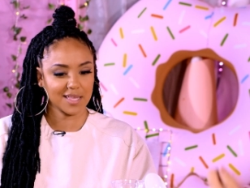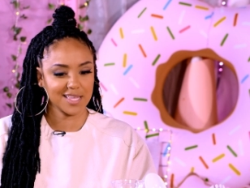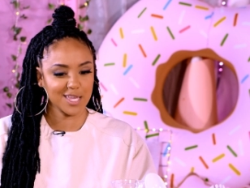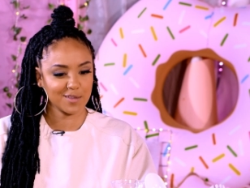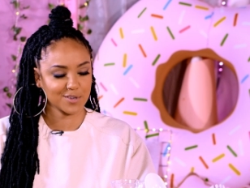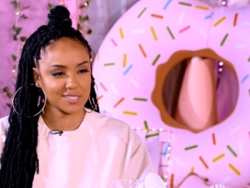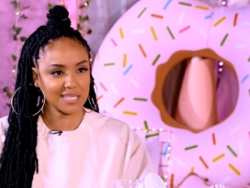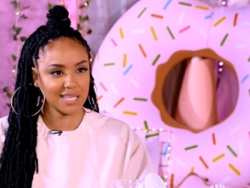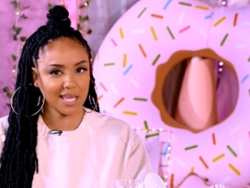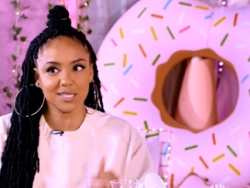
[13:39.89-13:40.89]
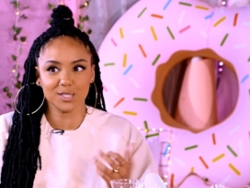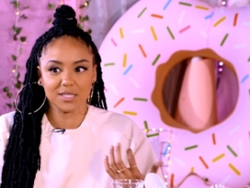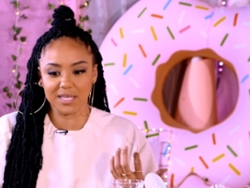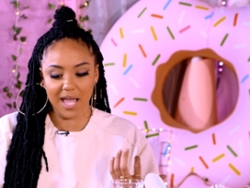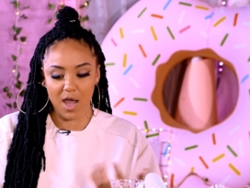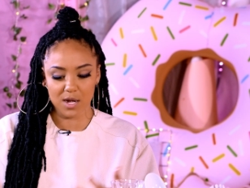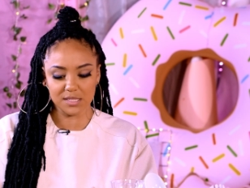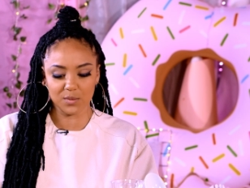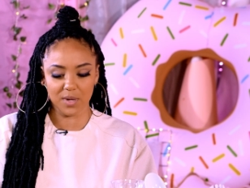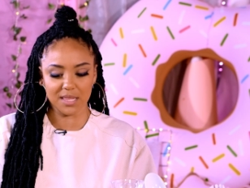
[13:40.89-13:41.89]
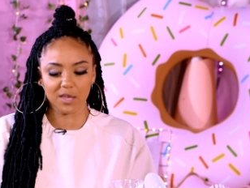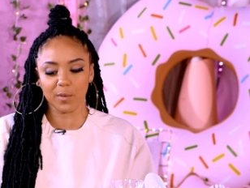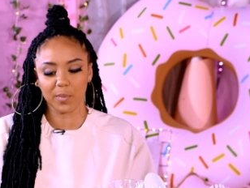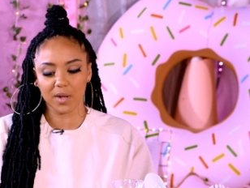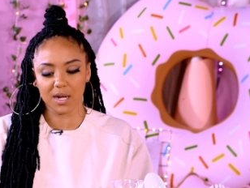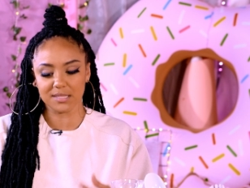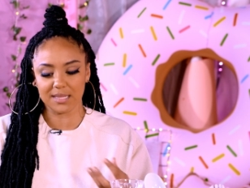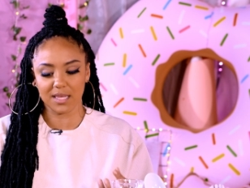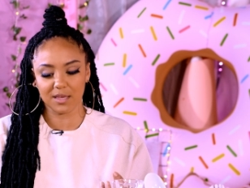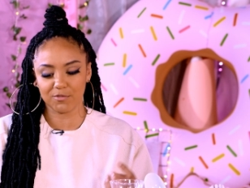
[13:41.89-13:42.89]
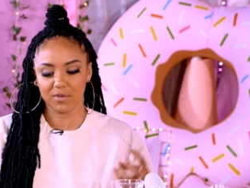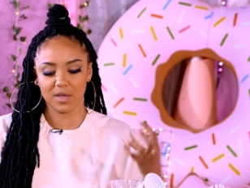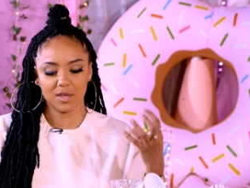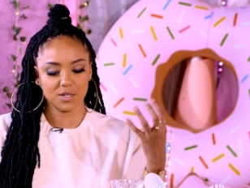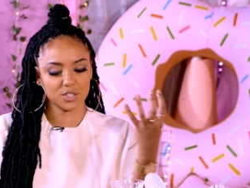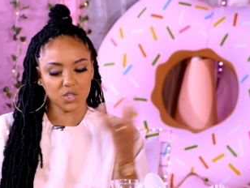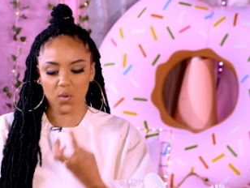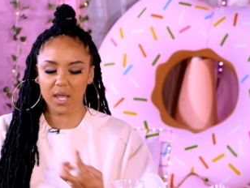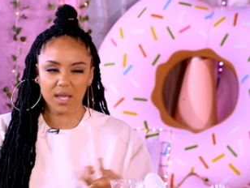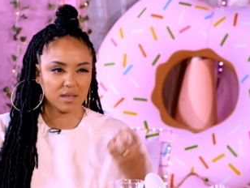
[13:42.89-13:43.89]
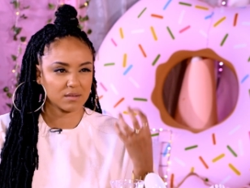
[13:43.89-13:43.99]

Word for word: So, Thank you for saying that because yeah, honestly, when I think of empanadas, I think of just quick,